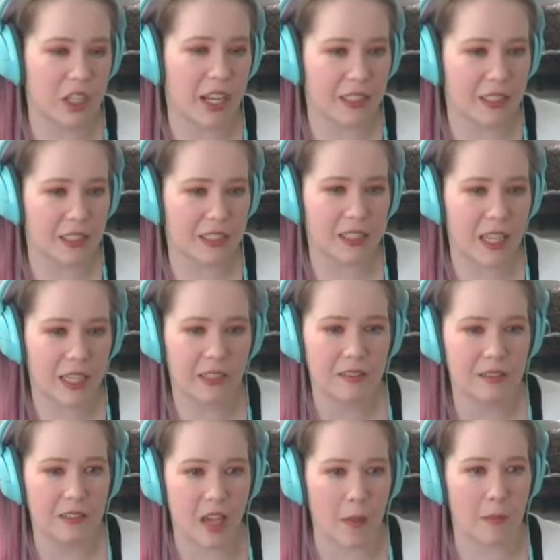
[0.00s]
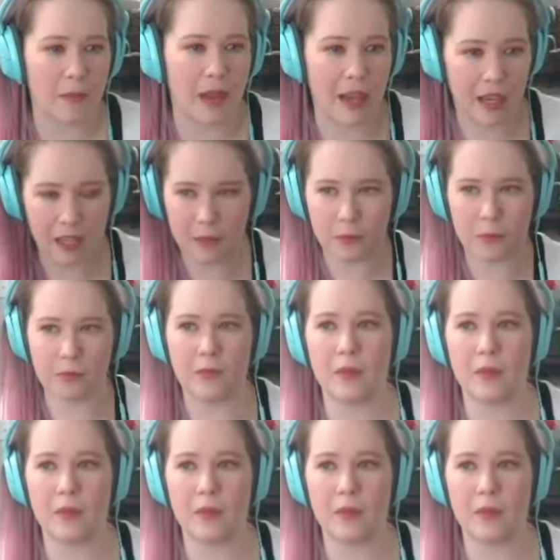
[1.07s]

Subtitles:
chance to like dump my